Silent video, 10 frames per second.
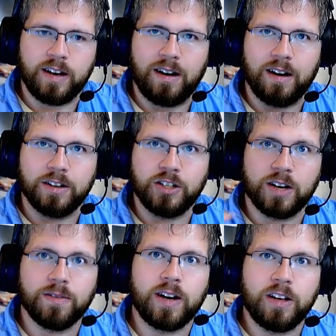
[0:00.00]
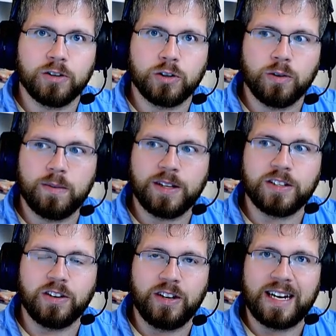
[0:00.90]
on generating your story beats so
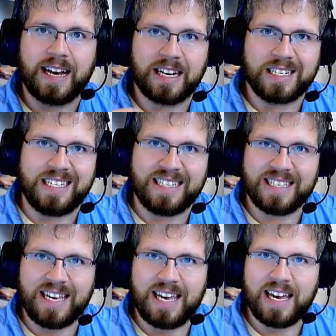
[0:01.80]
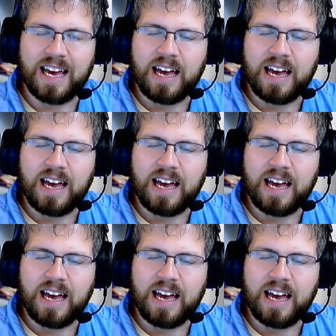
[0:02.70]
you can actually see